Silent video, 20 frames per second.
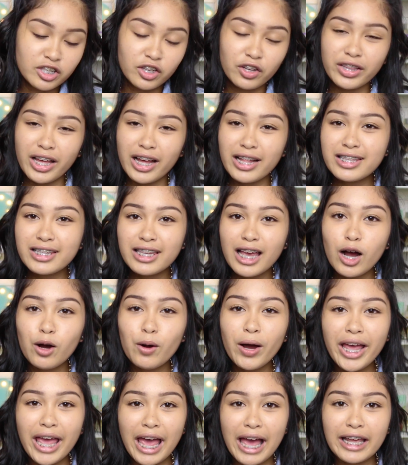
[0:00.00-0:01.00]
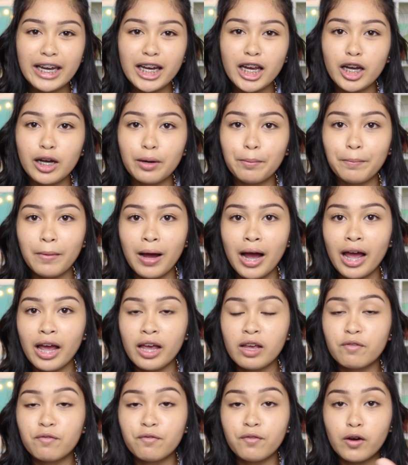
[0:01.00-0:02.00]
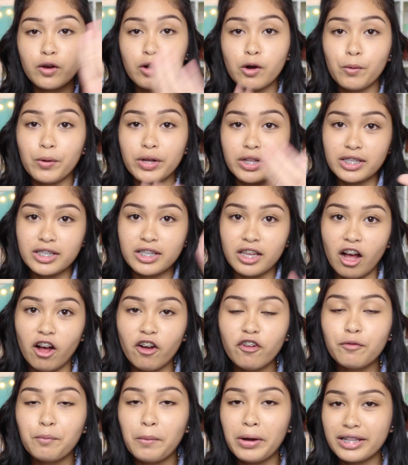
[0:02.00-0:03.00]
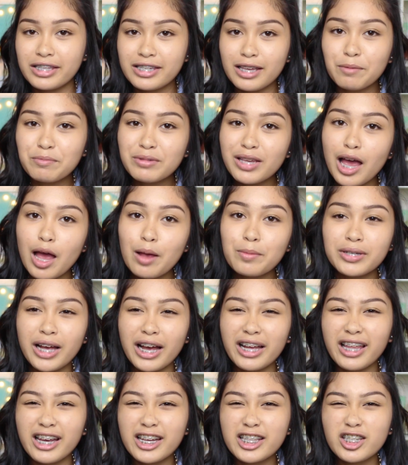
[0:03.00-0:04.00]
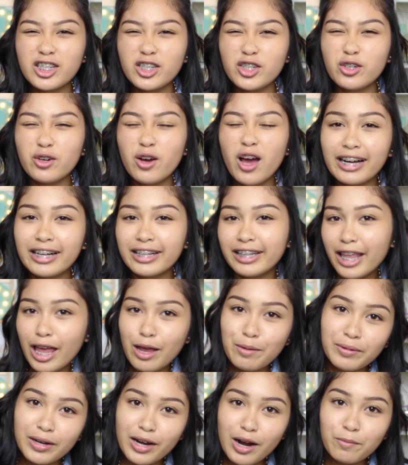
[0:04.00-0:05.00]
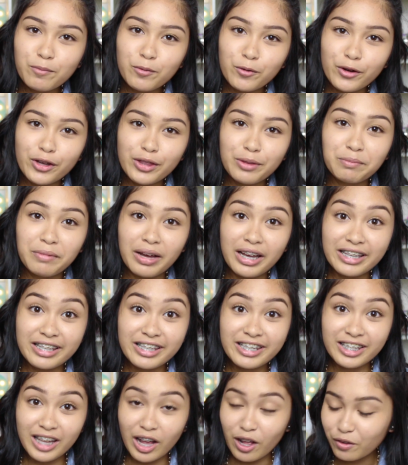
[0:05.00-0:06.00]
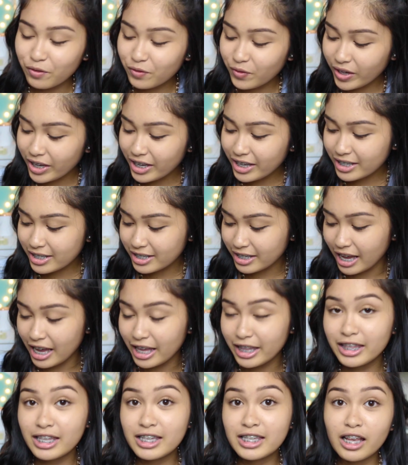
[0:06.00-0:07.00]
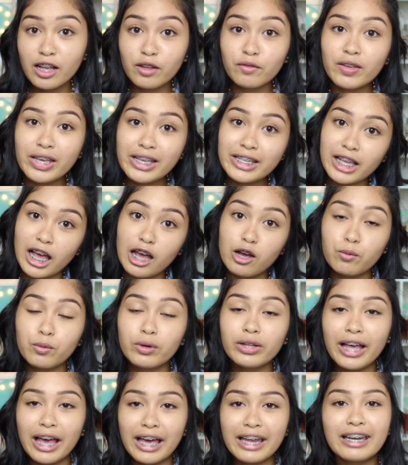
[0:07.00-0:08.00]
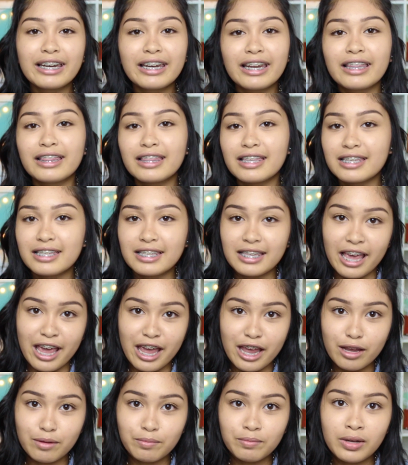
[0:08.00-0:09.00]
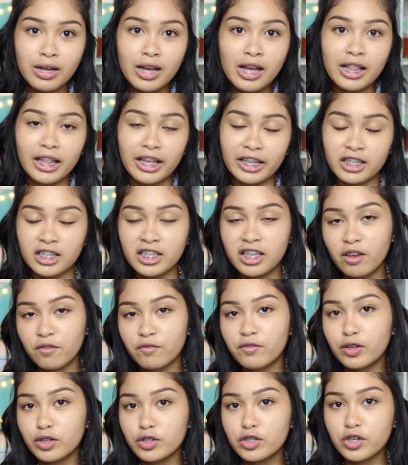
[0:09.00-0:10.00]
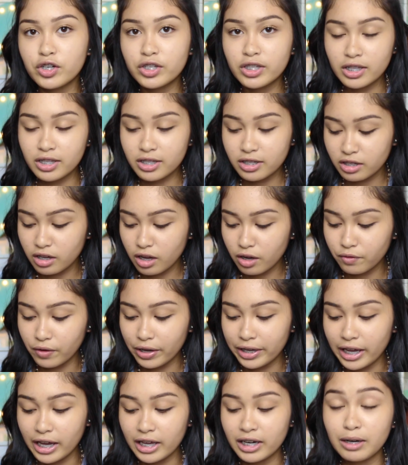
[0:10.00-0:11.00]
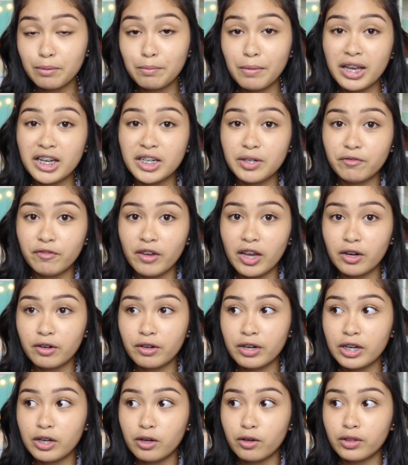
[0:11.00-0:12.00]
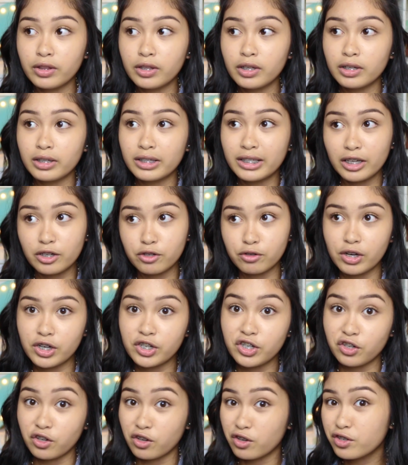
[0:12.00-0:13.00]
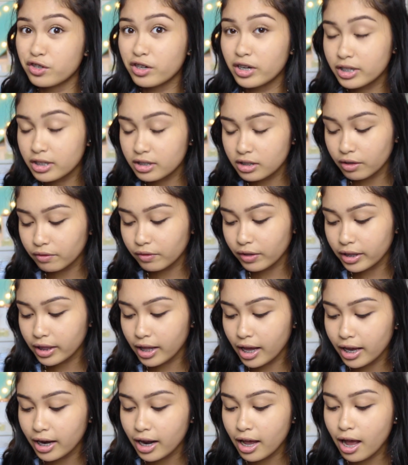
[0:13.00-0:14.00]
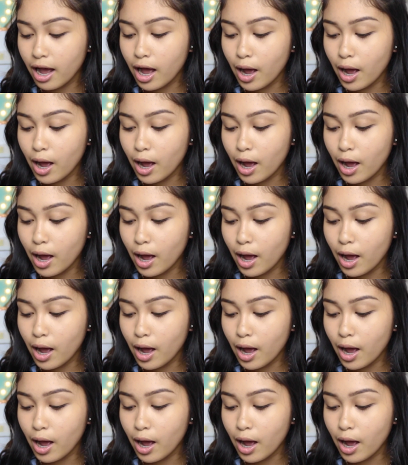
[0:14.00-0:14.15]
So that's how I edit my photo itself, but sometimes I like to glam it up with my selfies, and the selfies I will edit it the same, like the same filters and stuff. Again, it may vary on the saturation and contrast and stuff like that,